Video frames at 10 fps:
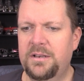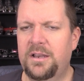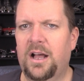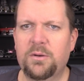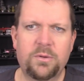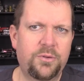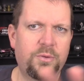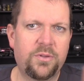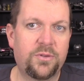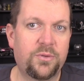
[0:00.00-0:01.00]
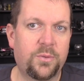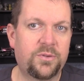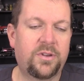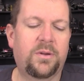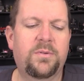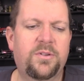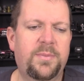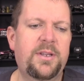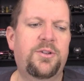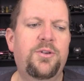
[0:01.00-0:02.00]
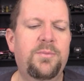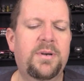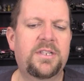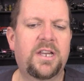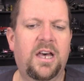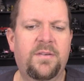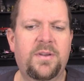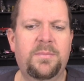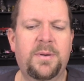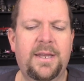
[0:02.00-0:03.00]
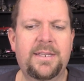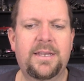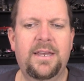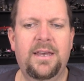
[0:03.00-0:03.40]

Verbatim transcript: not real sure of the source, so I don't want to speak too much of it, but